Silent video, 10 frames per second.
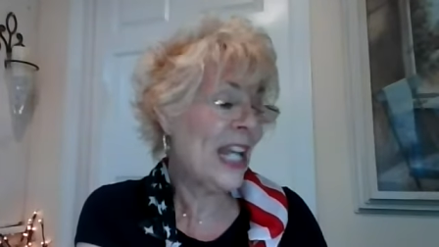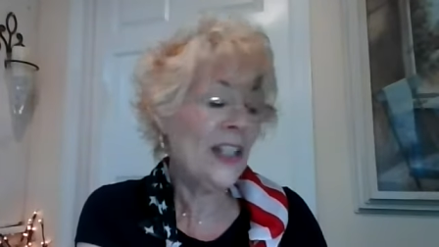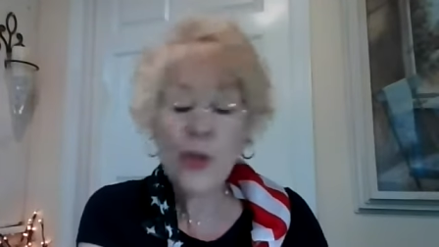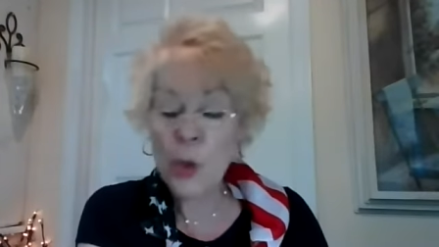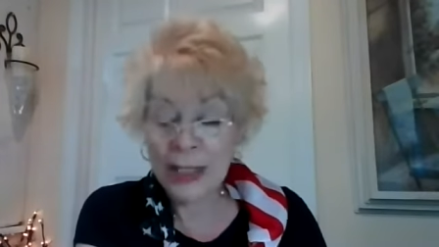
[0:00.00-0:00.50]

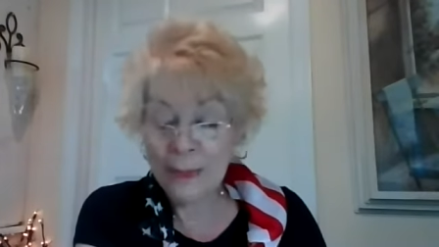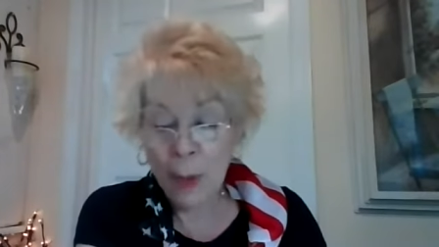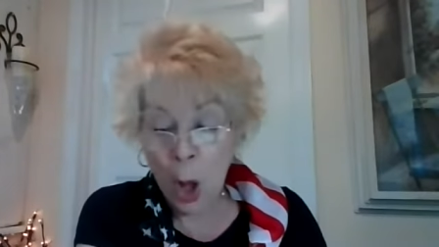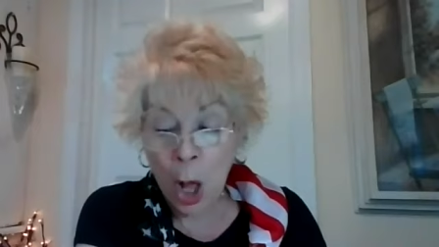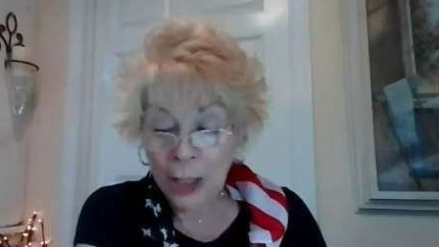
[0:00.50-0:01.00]
and joined
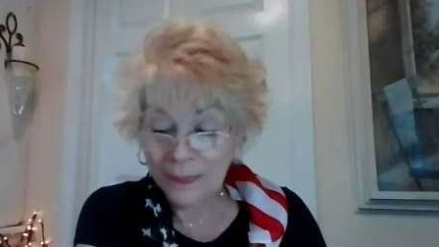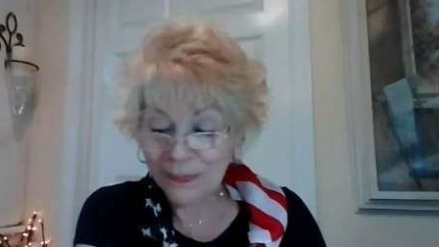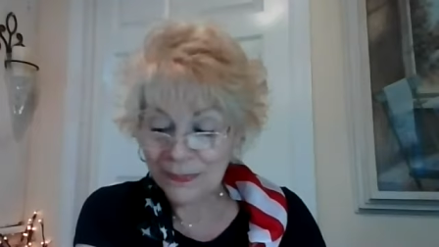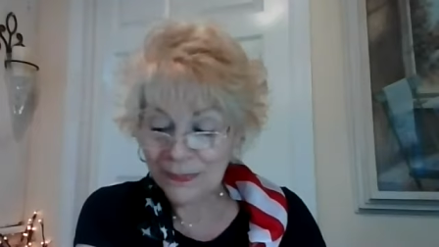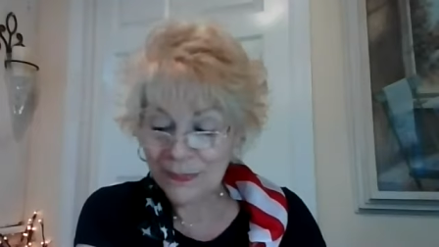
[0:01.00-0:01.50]
Paul.
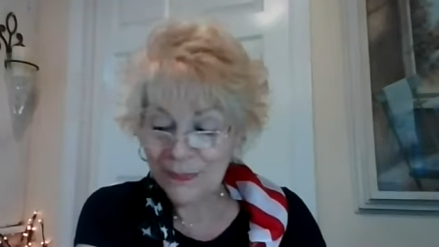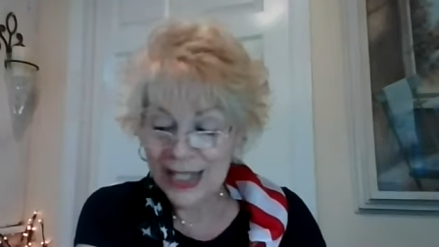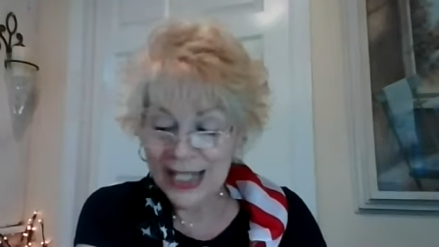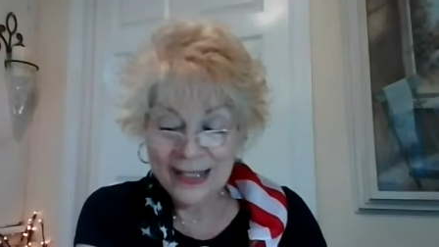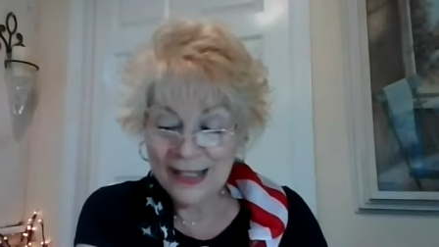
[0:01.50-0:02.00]

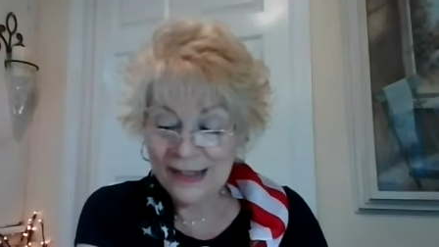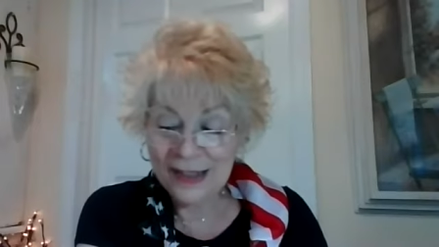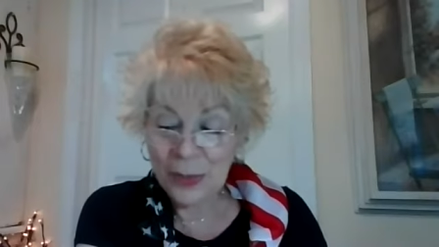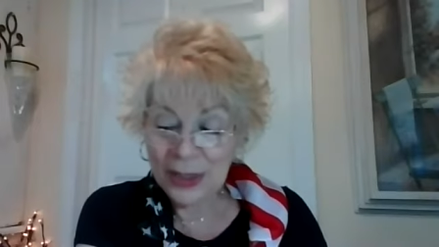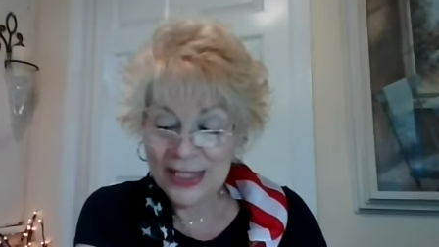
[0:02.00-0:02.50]
This
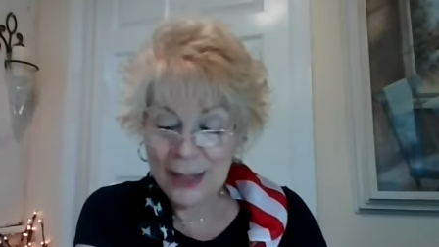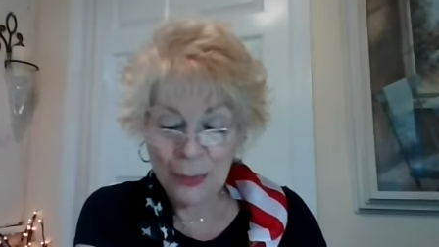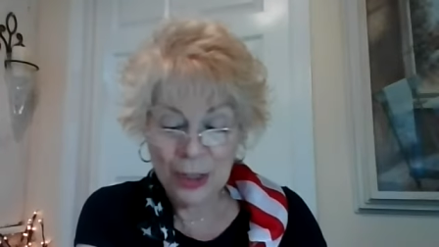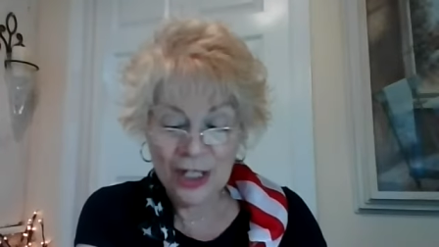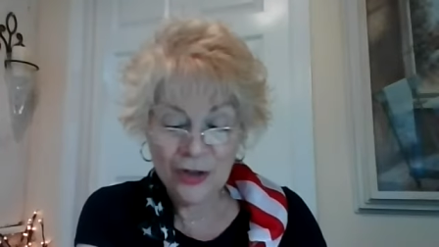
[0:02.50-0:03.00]
is what they
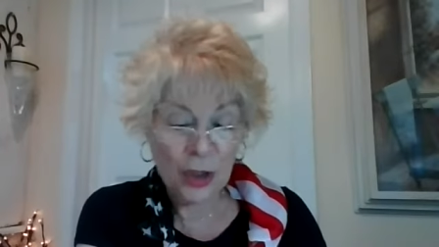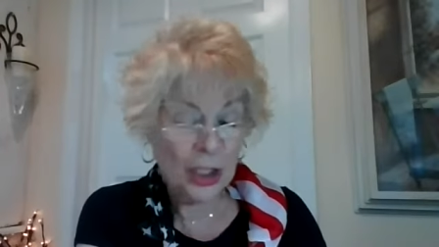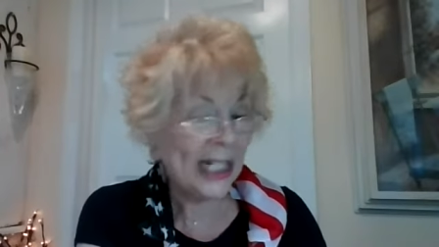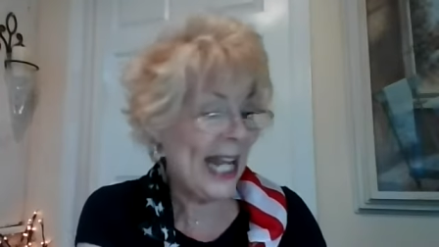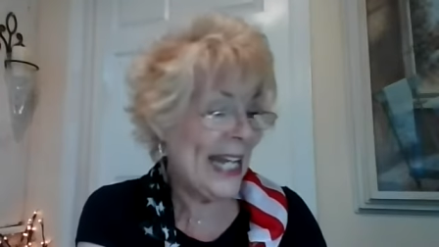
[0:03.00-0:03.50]
preach. Look at